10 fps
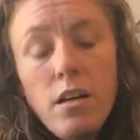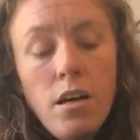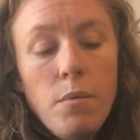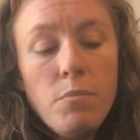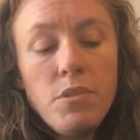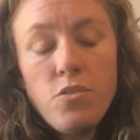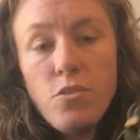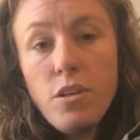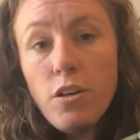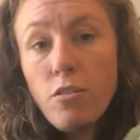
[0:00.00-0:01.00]
Um,
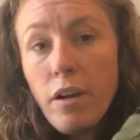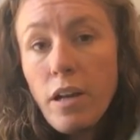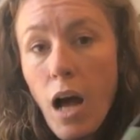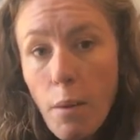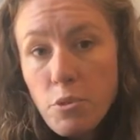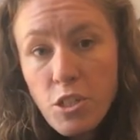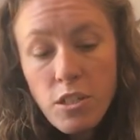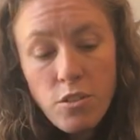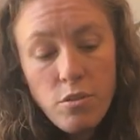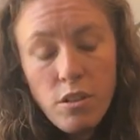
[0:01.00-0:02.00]
so they're a great
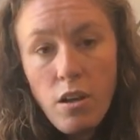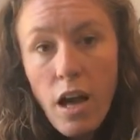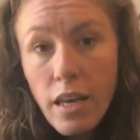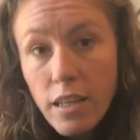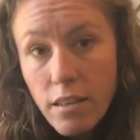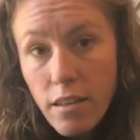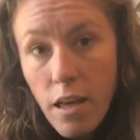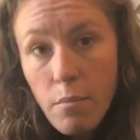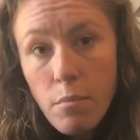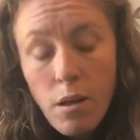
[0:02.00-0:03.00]
option. You can hike in
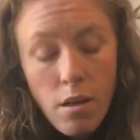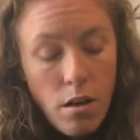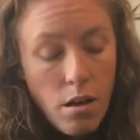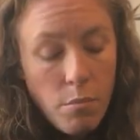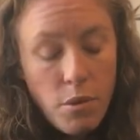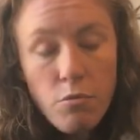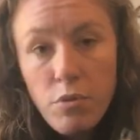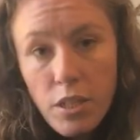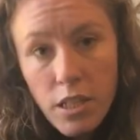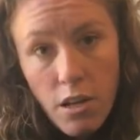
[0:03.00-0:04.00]
them. Um, they're
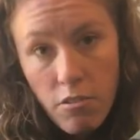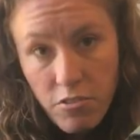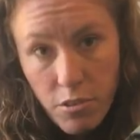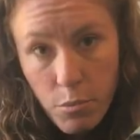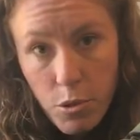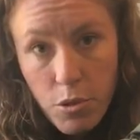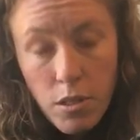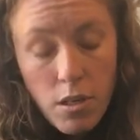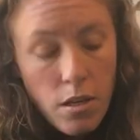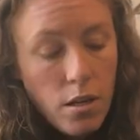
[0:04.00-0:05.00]
really
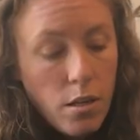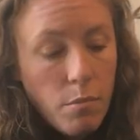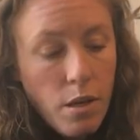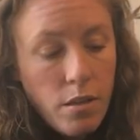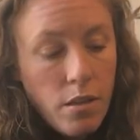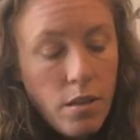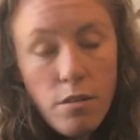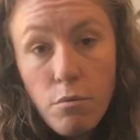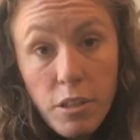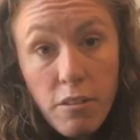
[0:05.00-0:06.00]
comfortable, um, and, and
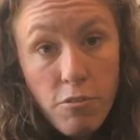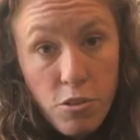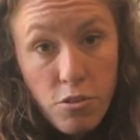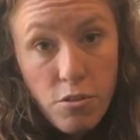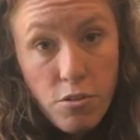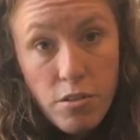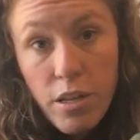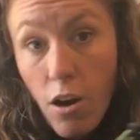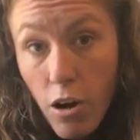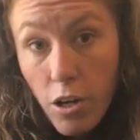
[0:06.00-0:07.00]
they're really versatile. So
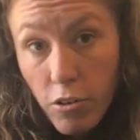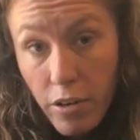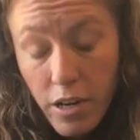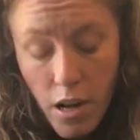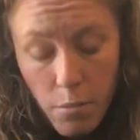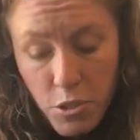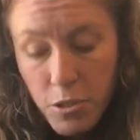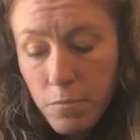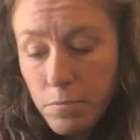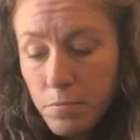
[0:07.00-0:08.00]
they are a great
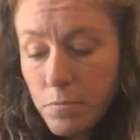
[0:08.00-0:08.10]
option.